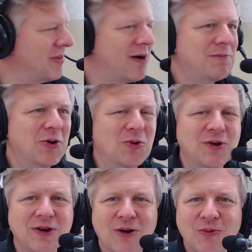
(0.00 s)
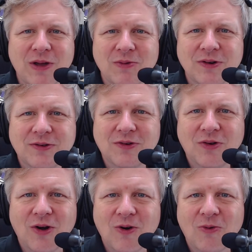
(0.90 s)
about Pocono. We would
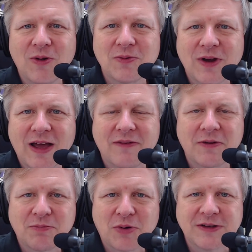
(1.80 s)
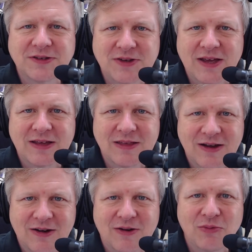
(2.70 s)
have a press day
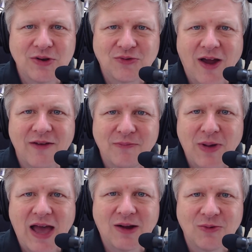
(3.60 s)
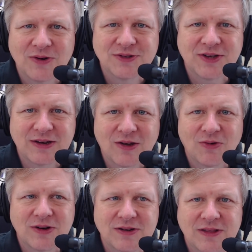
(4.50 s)
there, and we'd drive backwards and
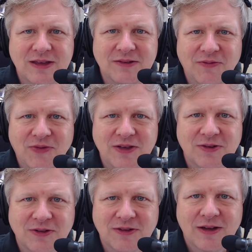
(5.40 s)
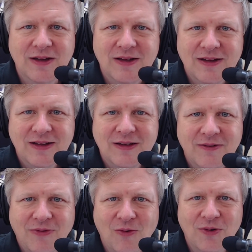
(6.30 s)
go into the infield
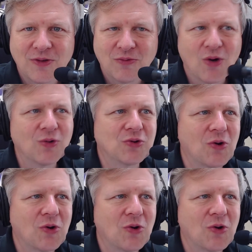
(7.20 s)
for the road